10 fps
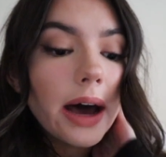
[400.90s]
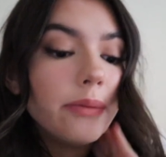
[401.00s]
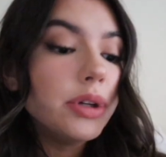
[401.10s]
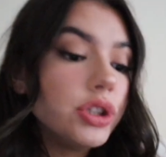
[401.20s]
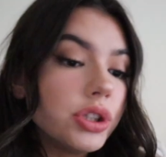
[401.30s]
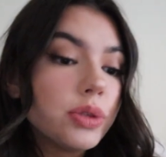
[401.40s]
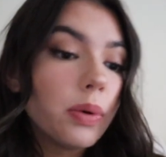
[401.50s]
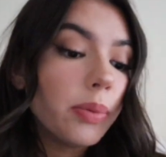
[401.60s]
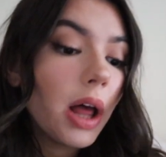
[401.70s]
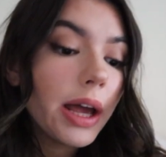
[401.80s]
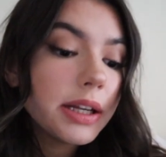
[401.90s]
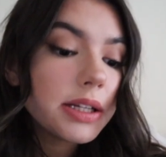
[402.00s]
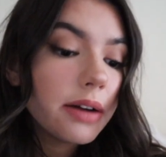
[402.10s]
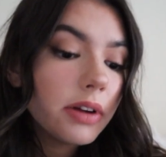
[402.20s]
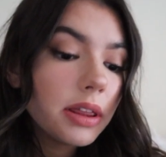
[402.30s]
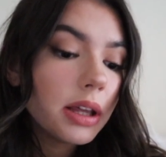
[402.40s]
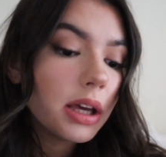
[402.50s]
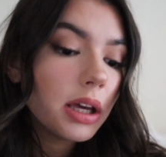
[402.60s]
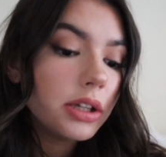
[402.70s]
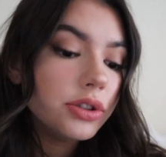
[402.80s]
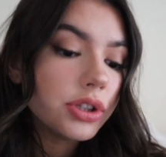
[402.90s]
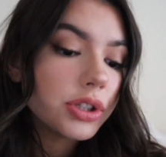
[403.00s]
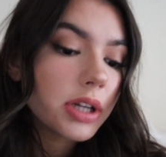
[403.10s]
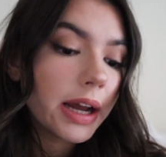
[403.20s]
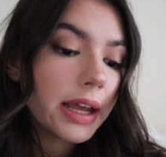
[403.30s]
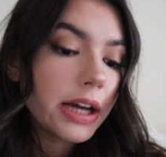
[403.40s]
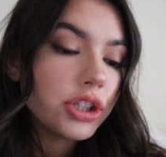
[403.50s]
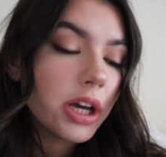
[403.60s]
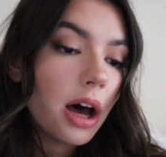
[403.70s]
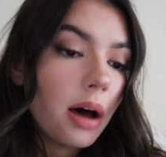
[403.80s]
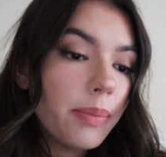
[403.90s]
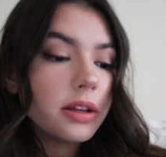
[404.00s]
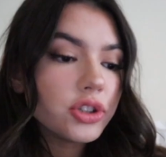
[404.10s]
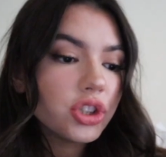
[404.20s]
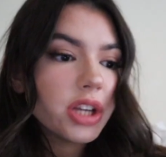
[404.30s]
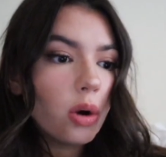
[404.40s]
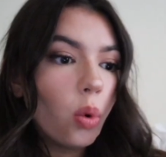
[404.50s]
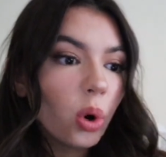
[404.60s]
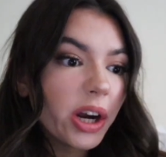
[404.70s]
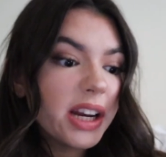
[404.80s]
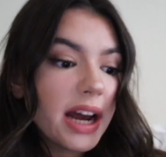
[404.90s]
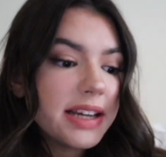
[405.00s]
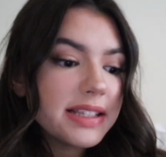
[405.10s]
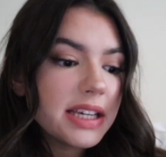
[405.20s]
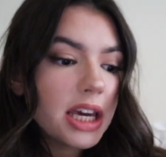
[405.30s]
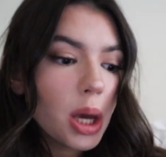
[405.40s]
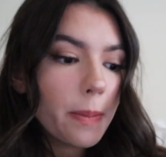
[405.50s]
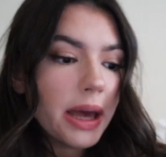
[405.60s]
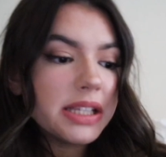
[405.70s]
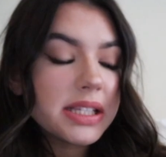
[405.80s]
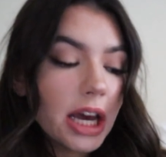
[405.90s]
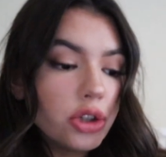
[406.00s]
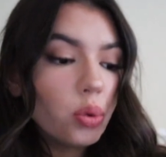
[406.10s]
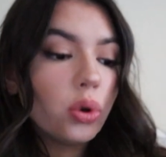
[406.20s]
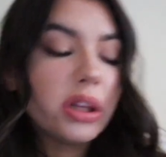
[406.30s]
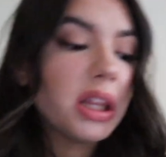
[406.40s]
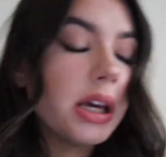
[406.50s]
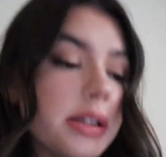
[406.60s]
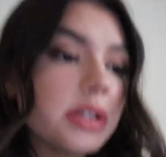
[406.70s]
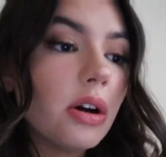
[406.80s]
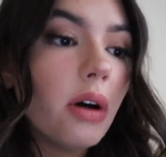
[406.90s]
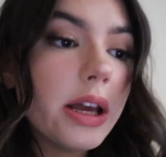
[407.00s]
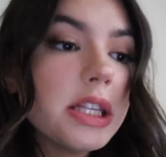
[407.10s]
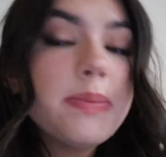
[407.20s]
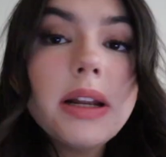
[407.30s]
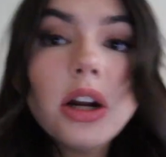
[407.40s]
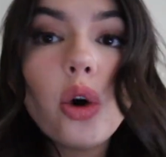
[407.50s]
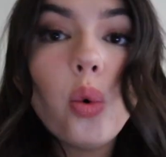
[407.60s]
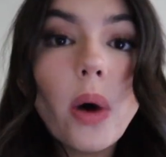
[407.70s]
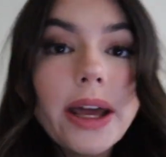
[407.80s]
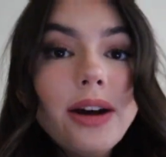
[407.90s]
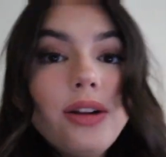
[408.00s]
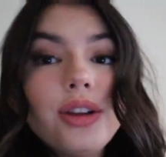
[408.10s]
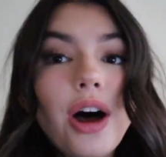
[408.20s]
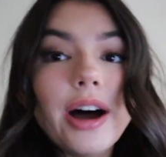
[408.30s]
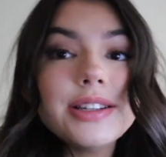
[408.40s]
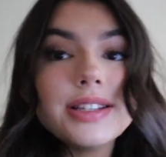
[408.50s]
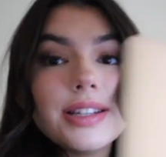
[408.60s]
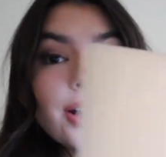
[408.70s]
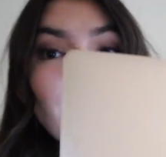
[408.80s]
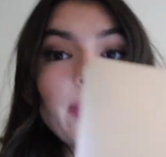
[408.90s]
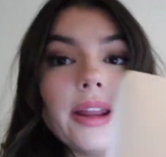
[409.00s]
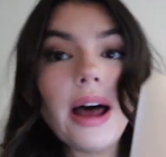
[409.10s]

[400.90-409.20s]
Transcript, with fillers: have been just replying to everything and just kind of catching up. I was just like organizing my schedule and things. So it's been quite a lot on my